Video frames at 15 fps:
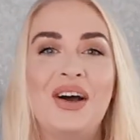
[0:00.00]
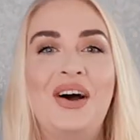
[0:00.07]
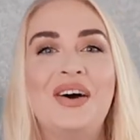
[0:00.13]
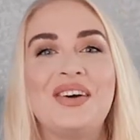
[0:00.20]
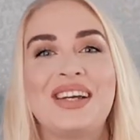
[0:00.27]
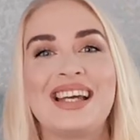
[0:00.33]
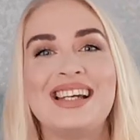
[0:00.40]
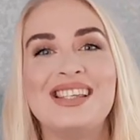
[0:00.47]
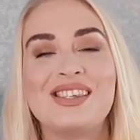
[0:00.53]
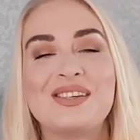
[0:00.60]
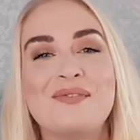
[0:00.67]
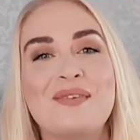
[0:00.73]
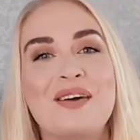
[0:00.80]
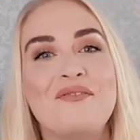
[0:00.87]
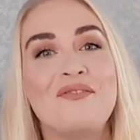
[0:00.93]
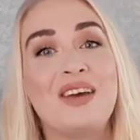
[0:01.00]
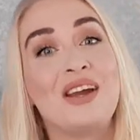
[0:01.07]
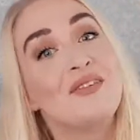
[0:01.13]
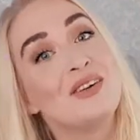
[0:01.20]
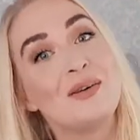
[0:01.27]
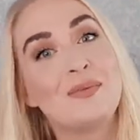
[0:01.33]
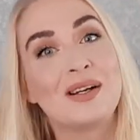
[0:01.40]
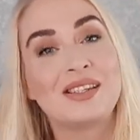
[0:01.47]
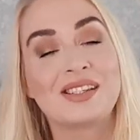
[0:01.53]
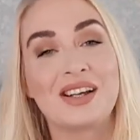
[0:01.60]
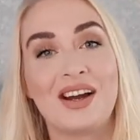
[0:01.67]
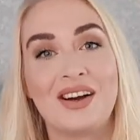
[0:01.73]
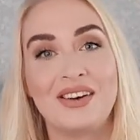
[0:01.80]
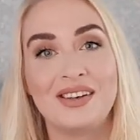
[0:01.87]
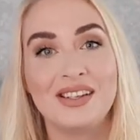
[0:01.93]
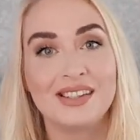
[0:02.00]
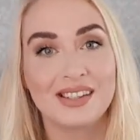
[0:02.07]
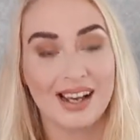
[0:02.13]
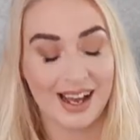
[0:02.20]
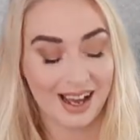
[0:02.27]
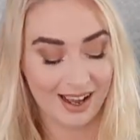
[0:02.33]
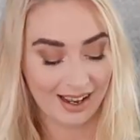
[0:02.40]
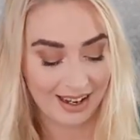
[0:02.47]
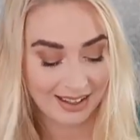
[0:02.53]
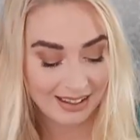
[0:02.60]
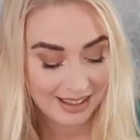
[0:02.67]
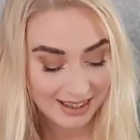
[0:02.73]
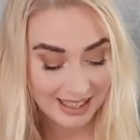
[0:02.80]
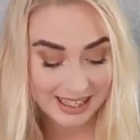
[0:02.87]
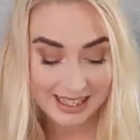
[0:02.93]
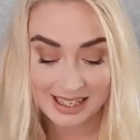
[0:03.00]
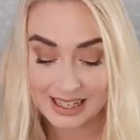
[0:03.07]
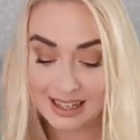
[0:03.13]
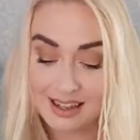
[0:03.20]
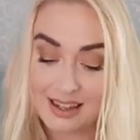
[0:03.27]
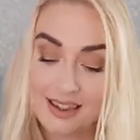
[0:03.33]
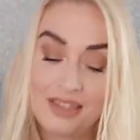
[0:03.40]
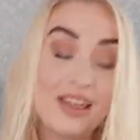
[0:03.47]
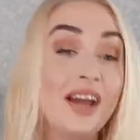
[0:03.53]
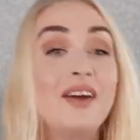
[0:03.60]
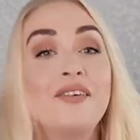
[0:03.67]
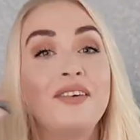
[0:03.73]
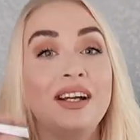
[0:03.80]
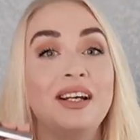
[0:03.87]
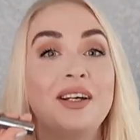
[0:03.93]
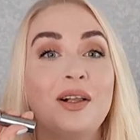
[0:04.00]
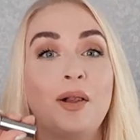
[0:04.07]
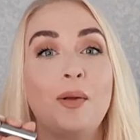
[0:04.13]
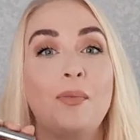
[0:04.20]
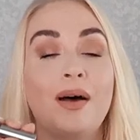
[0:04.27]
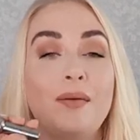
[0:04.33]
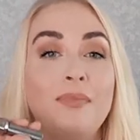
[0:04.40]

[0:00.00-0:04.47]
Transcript: Okay, so my favourite mascaras are the They're Real by